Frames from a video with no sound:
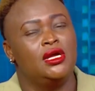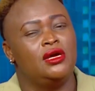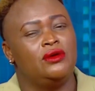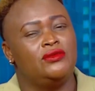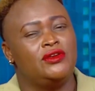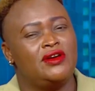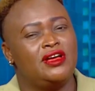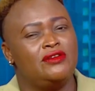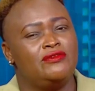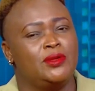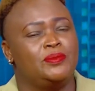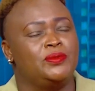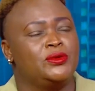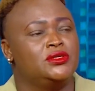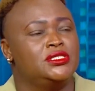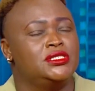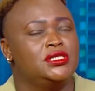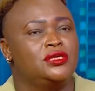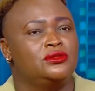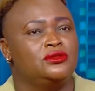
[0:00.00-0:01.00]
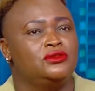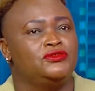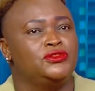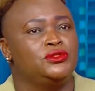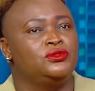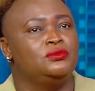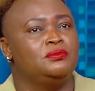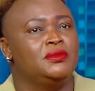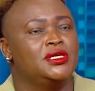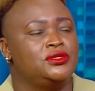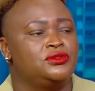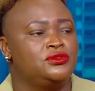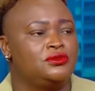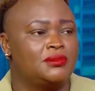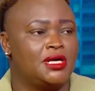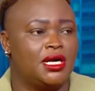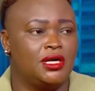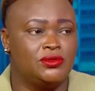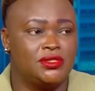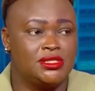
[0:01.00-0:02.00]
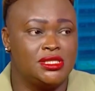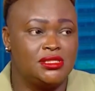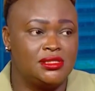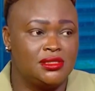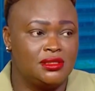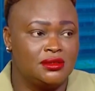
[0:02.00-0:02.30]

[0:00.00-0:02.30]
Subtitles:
we have a project of 2 bedroom houses,